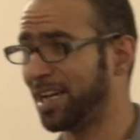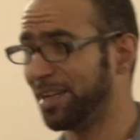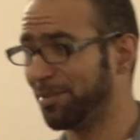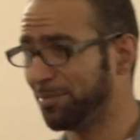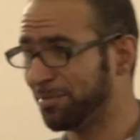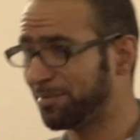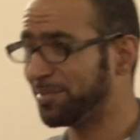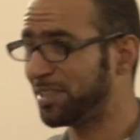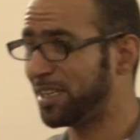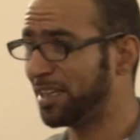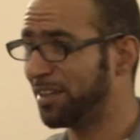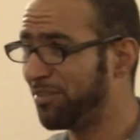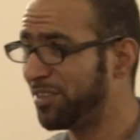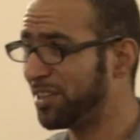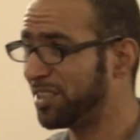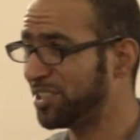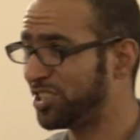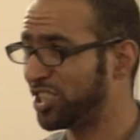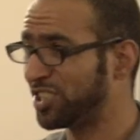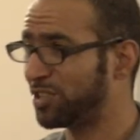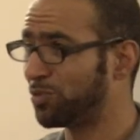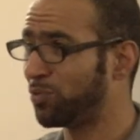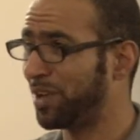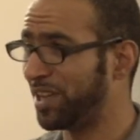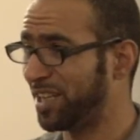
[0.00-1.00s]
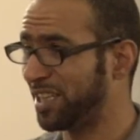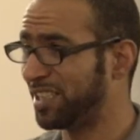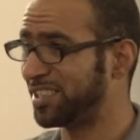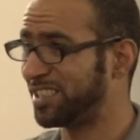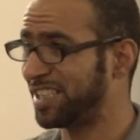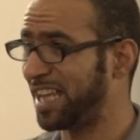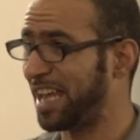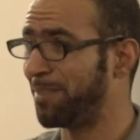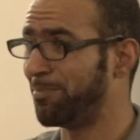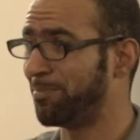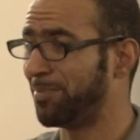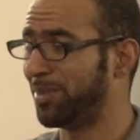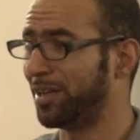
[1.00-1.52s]
I'm giving just one
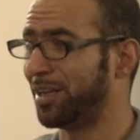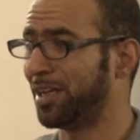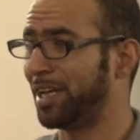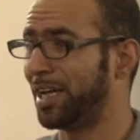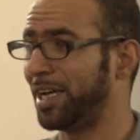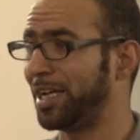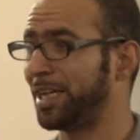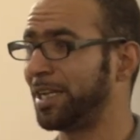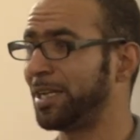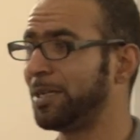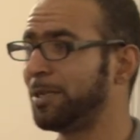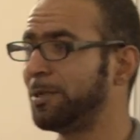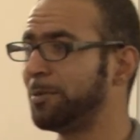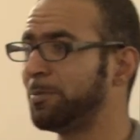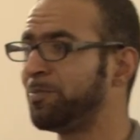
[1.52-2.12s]
example. Like.